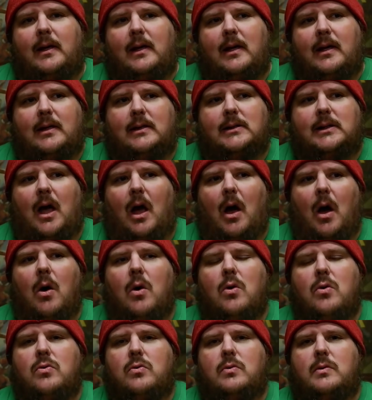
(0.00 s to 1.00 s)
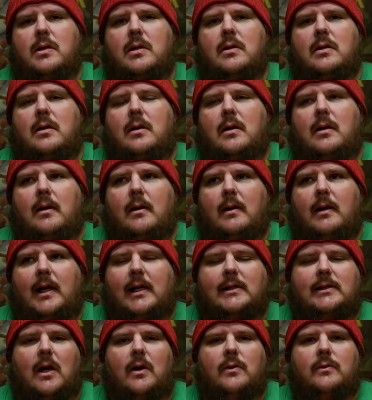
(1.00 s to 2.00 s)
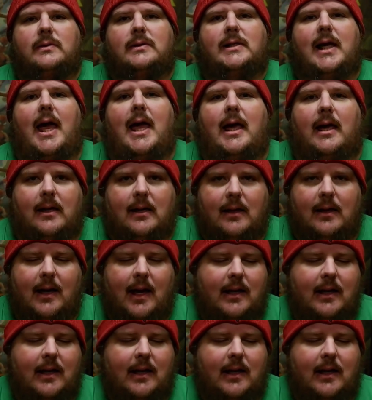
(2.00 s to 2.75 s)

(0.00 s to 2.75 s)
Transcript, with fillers: his own his own take.